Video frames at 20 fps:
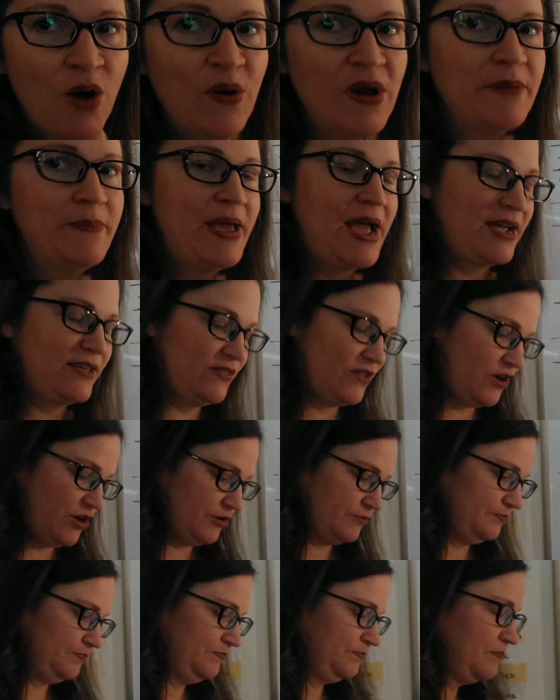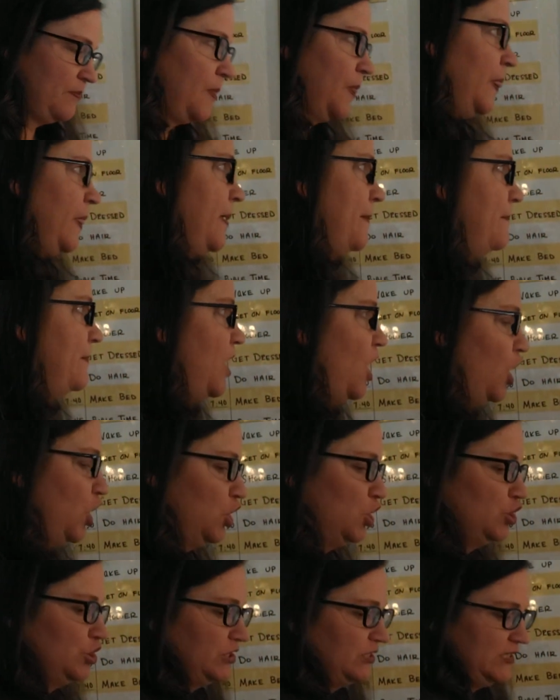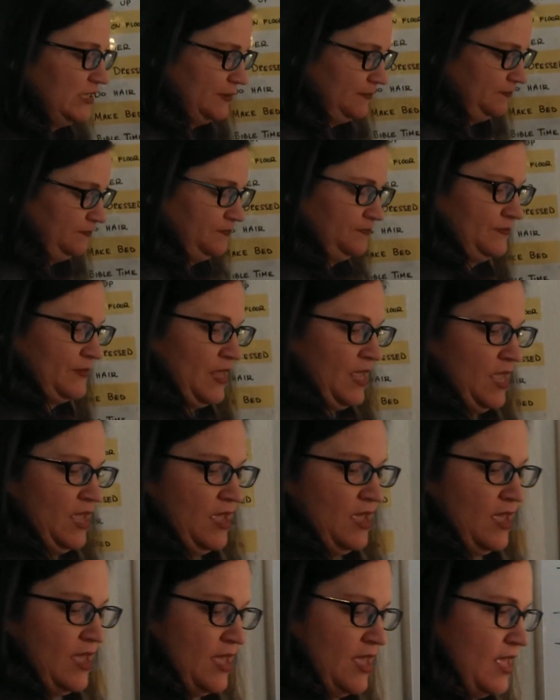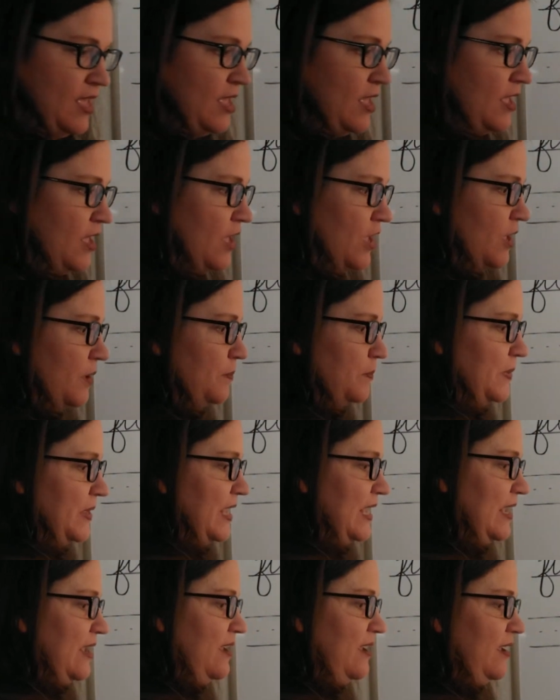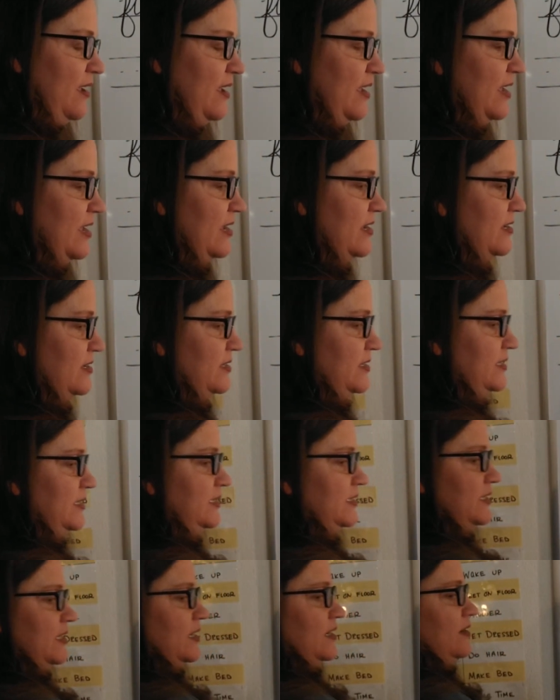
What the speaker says: Way back there. Part. P is